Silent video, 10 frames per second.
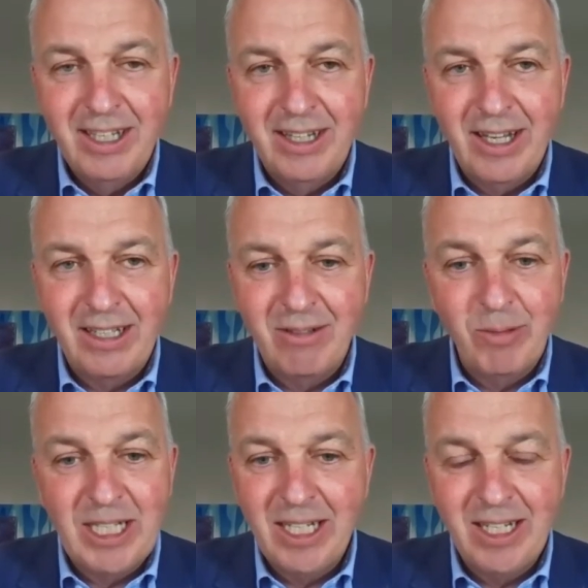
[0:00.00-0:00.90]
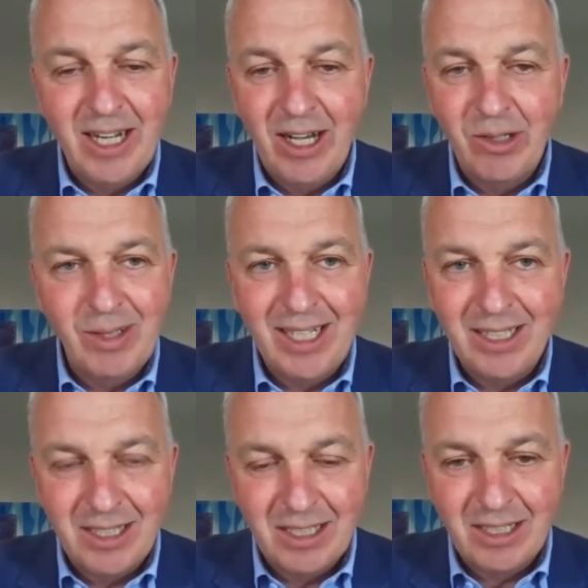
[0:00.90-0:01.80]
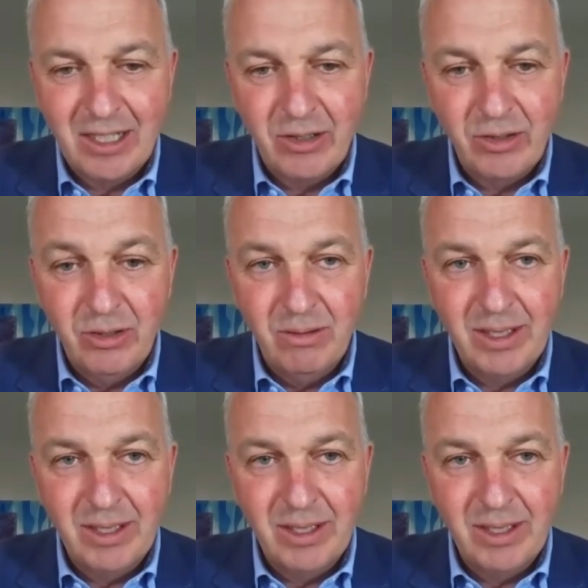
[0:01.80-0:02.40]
that we didn't know existed at all,